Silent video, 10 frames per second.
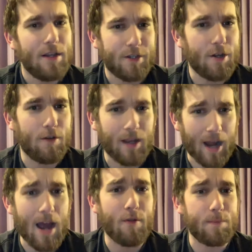So
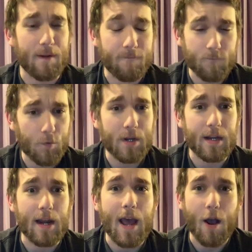like I would have been
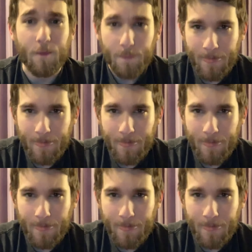freaking out.